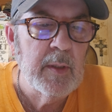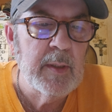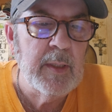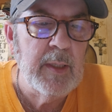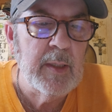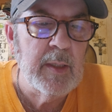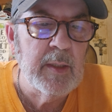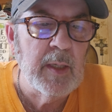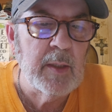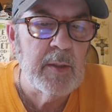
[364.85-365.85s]

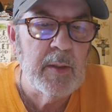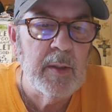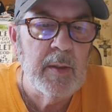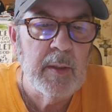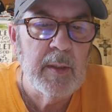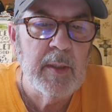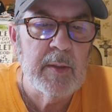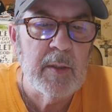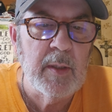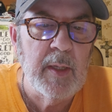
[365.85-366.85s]
deconductor,
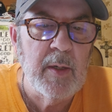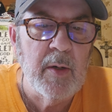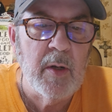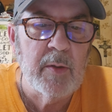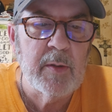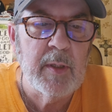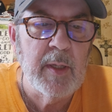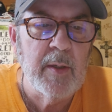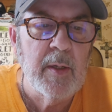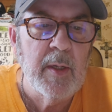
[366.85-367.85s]
insulator,
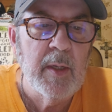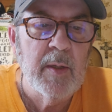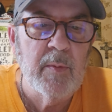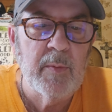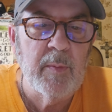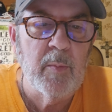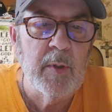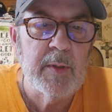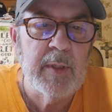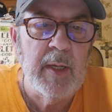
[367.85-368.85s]
alternator.
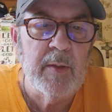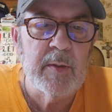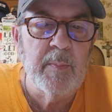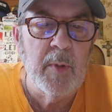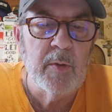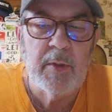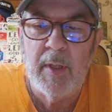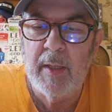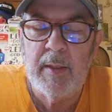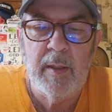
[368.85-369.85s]
What sounds most
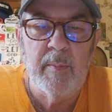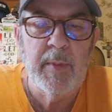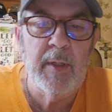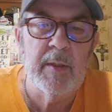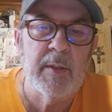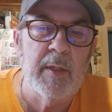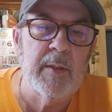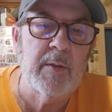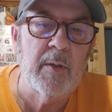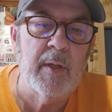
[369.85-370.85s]
likely to me is
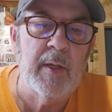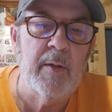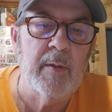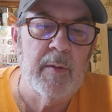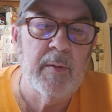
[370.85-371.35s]
insulator.